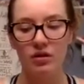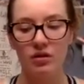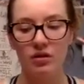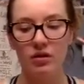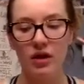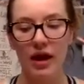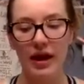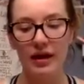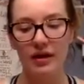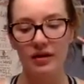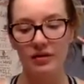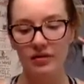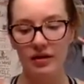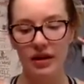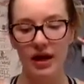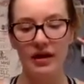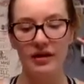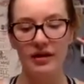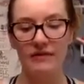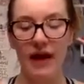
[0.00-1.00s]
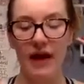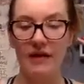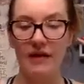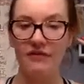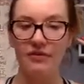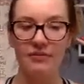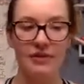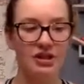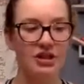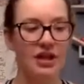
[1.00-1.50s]
like kind of
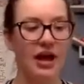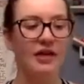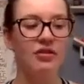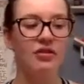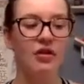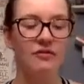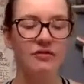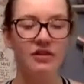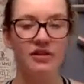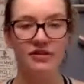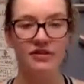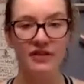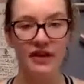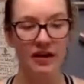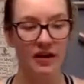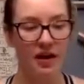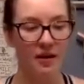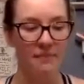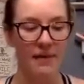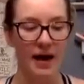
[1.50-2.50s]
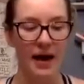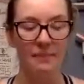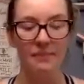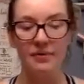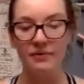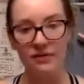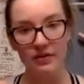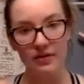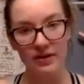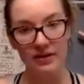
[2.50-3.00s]
affirmation. I love the Think Up app.
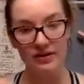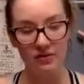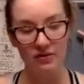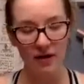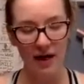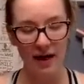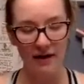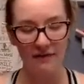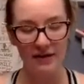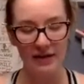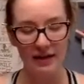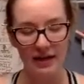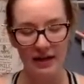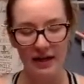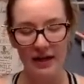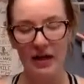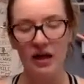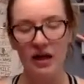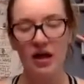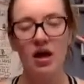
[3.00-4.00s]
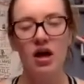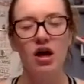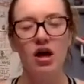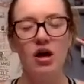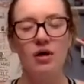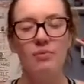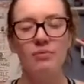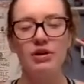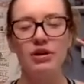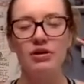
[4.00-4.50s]
If you guys don't have it, get it.
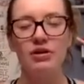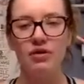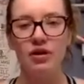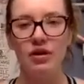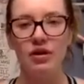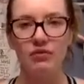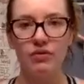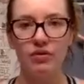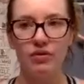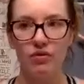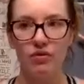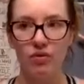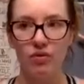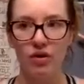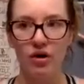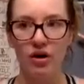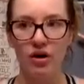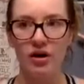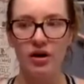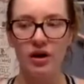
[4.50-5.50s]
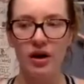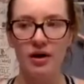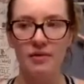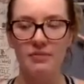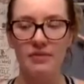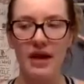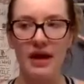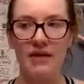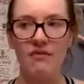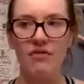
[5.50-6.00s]
But you can record.
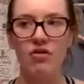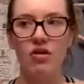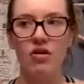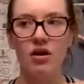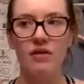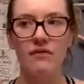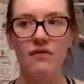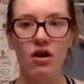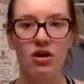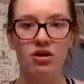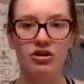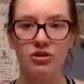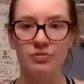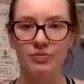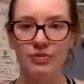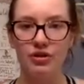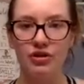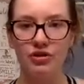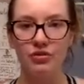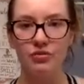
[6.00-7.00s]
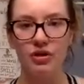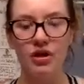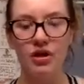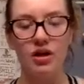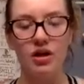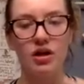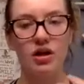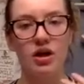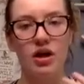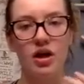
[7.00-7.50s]
They have a lot of
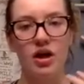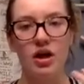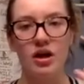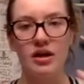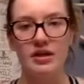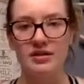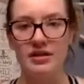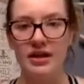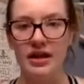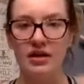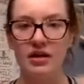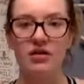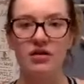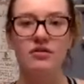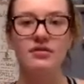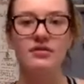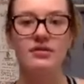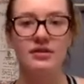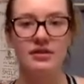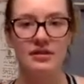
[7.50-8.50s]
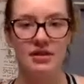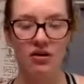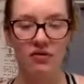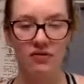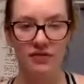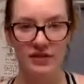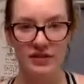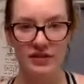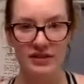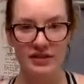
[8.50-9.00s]
entrepreneur, sales,
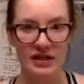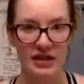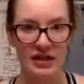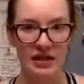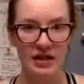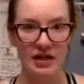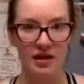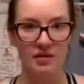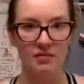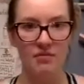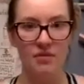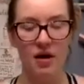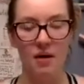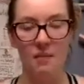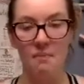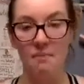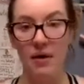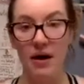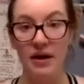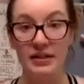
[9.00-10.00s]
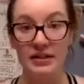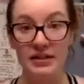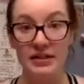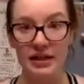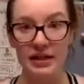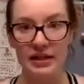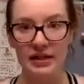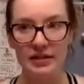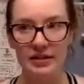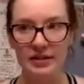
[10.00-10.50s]
self-esteem,
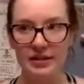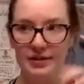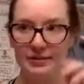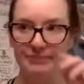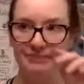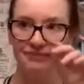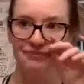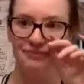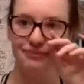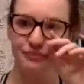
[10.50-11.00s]
abundance